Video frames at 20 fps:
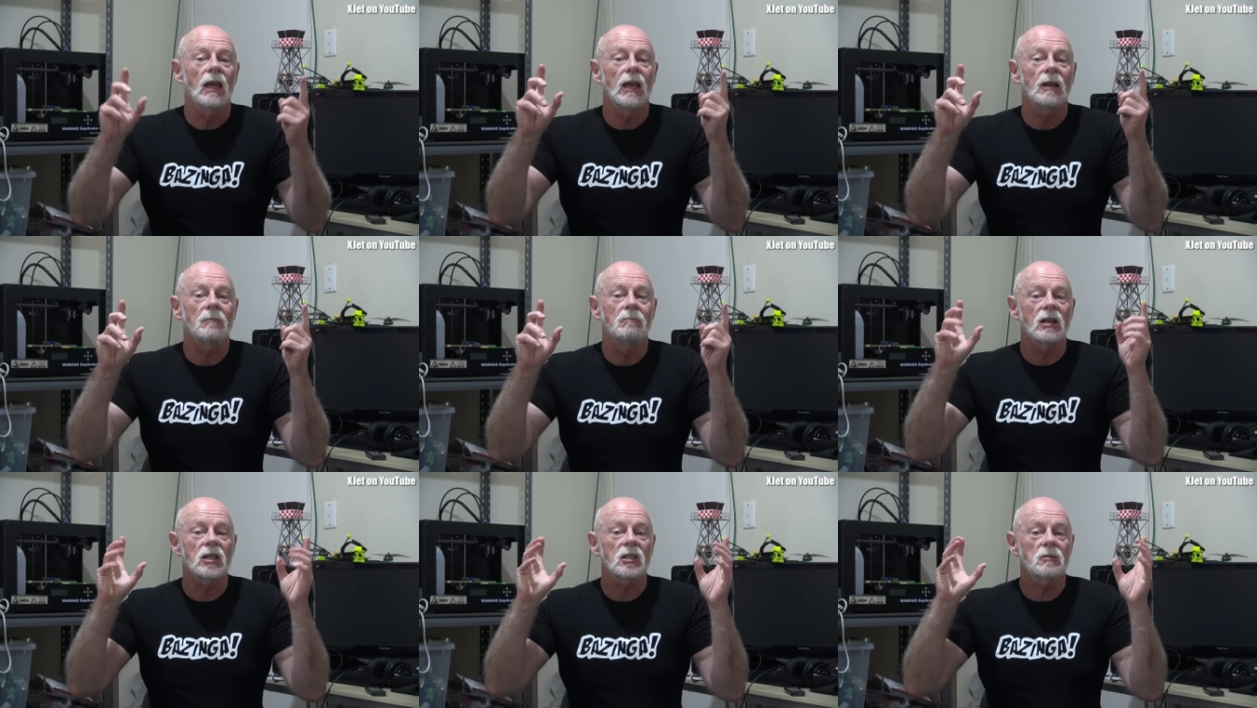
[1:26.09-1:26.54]

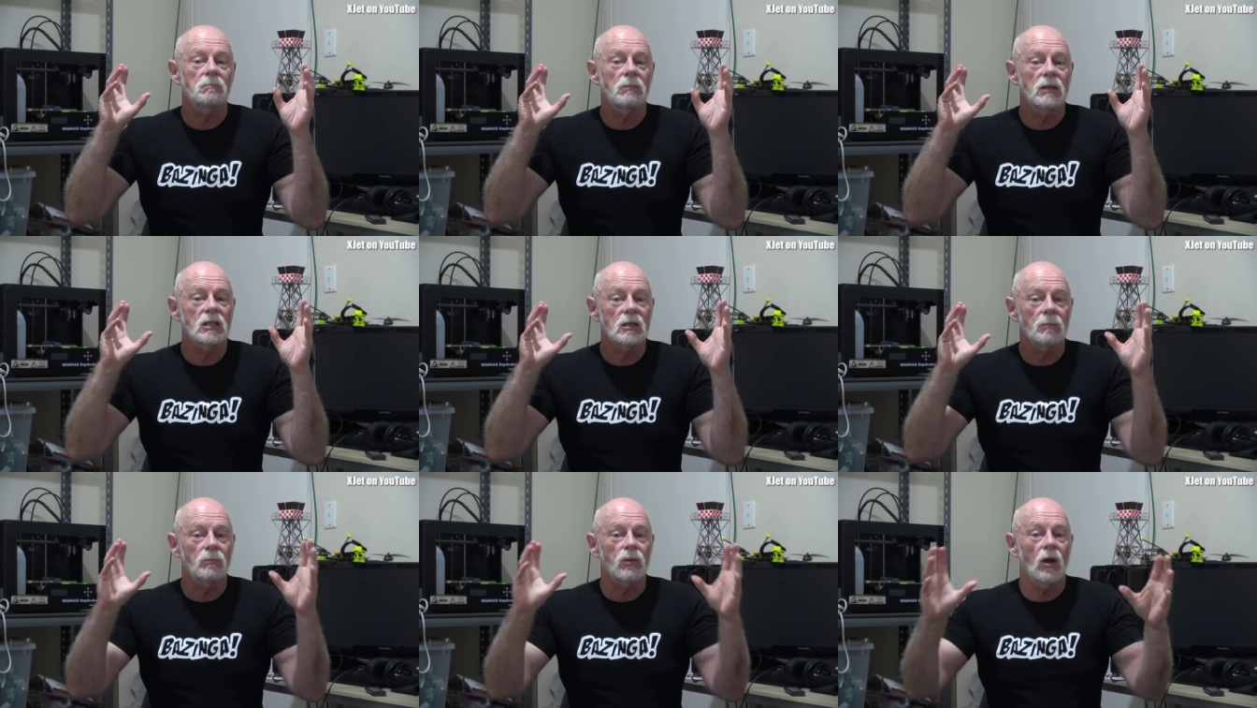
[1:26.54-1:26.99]
it must
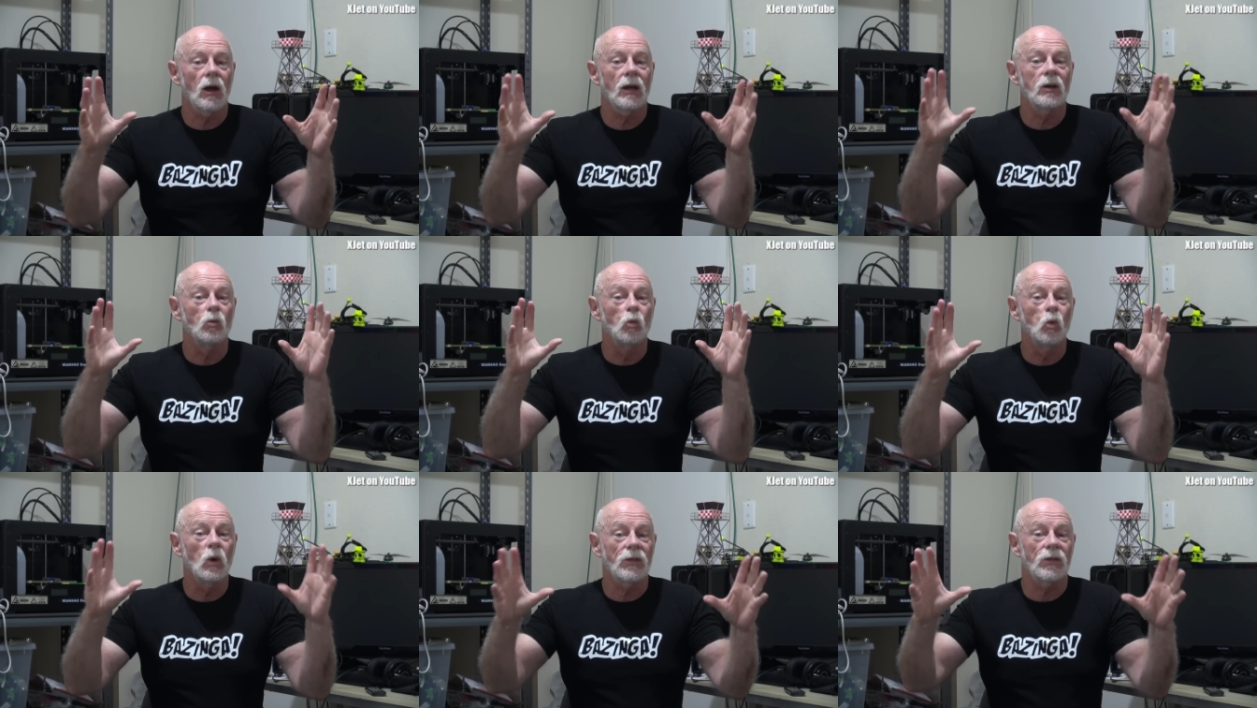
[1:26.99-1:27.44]
be
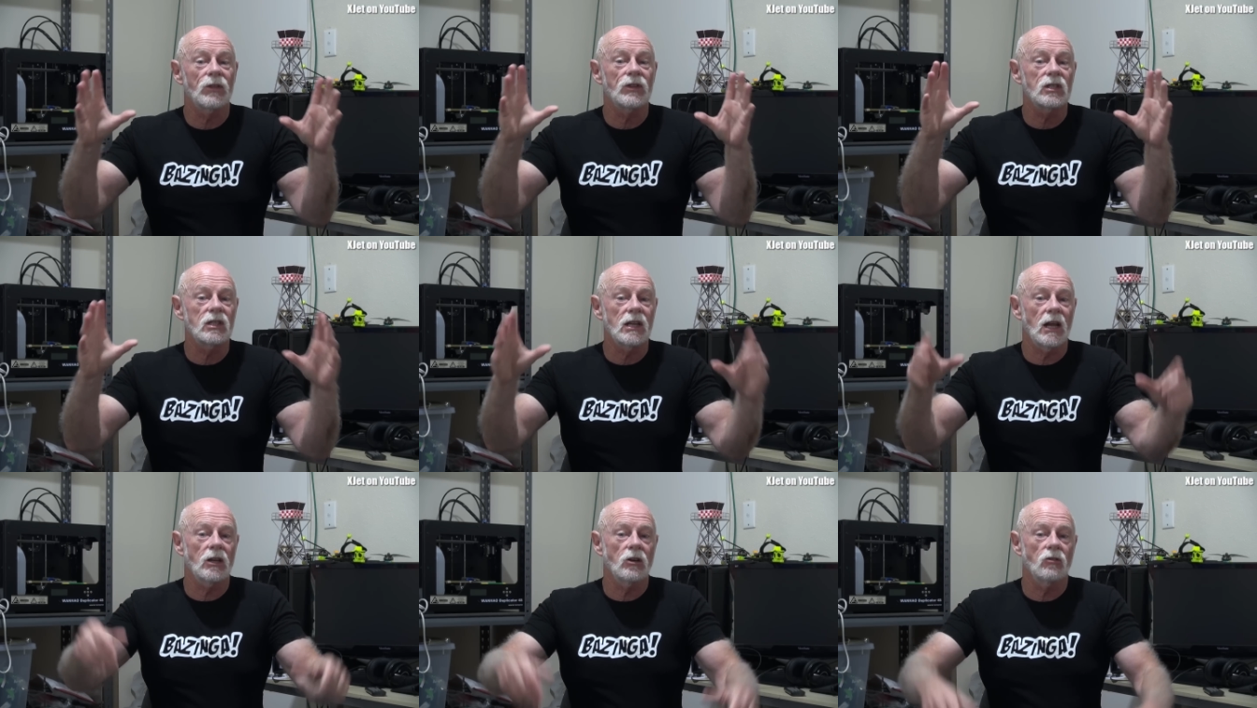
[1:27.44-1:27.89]
supplied with
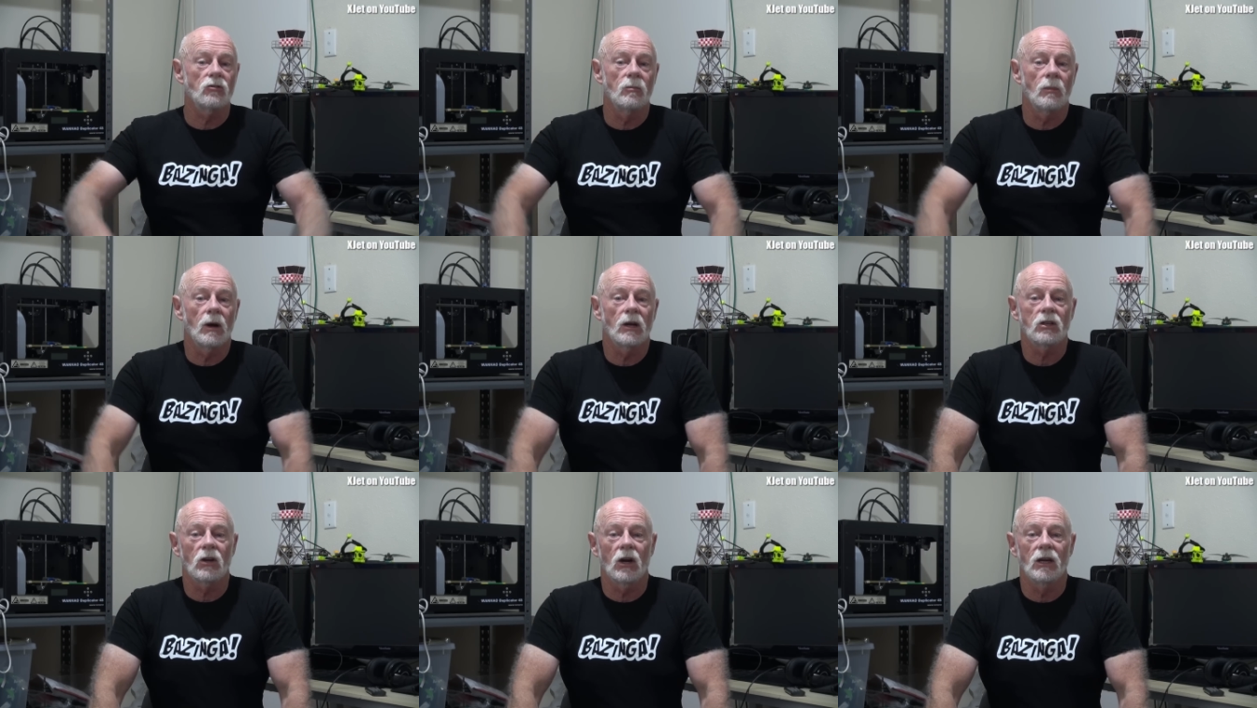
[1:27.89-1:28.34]
standard
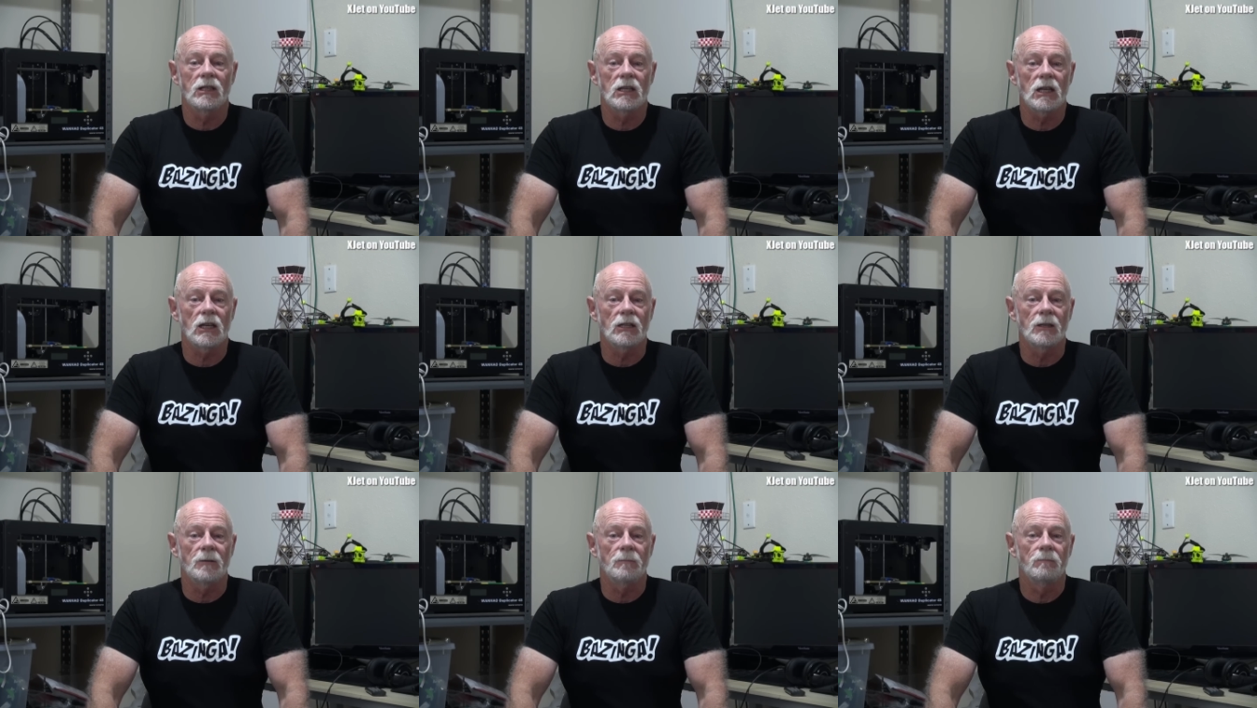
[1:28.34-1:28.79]
Remote
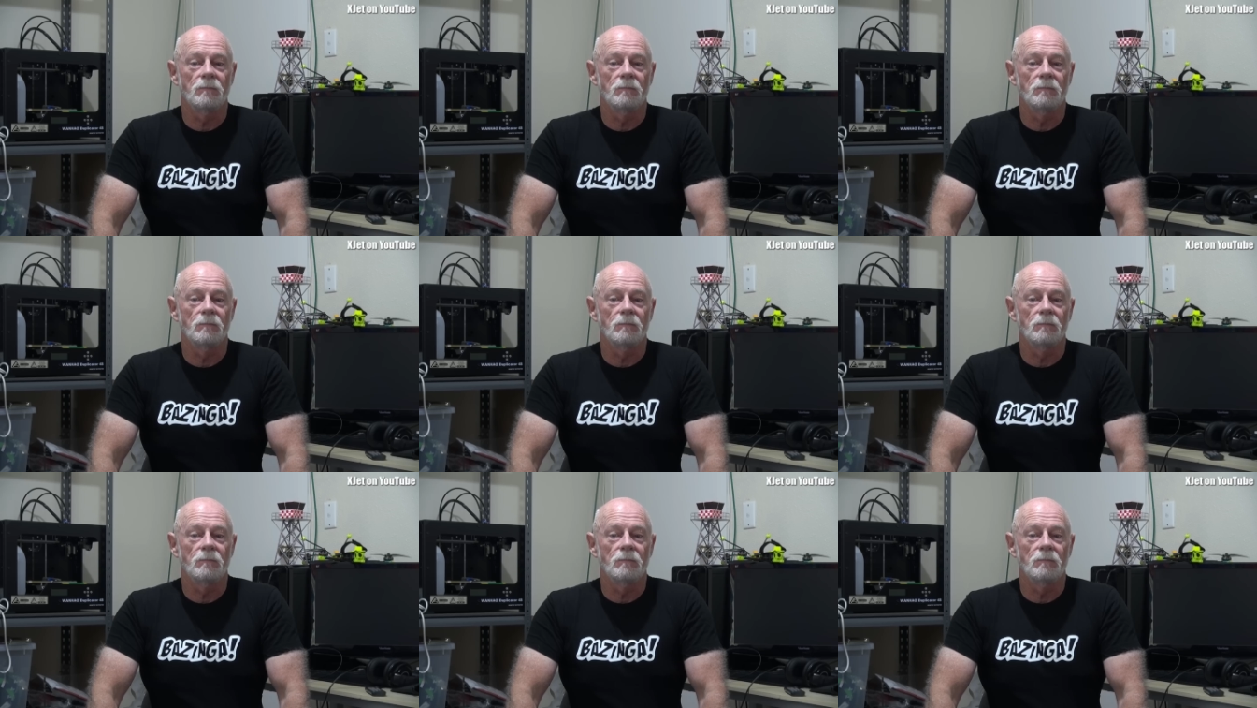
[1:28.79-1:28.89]
ID.